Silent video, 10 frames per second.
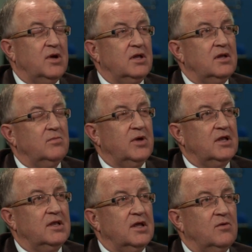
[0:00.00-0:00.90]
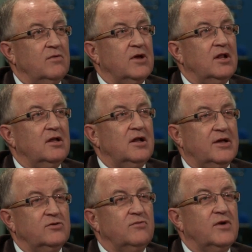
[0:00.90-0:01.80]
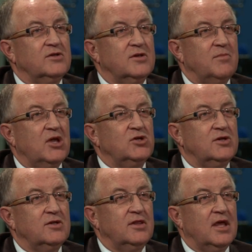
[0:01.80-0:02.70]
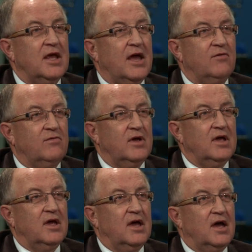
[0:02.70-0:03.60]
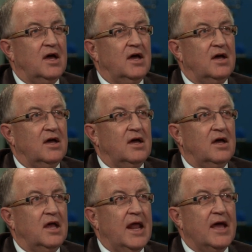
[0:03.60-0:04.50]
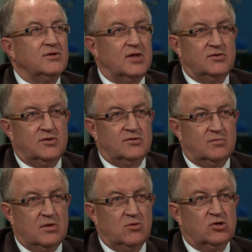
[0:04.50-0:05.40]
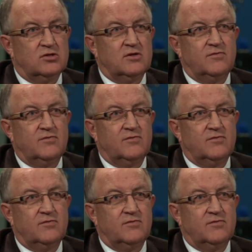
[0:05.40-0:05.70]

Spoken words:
But we've got a little extra funds to make sure that they have an access to some emergency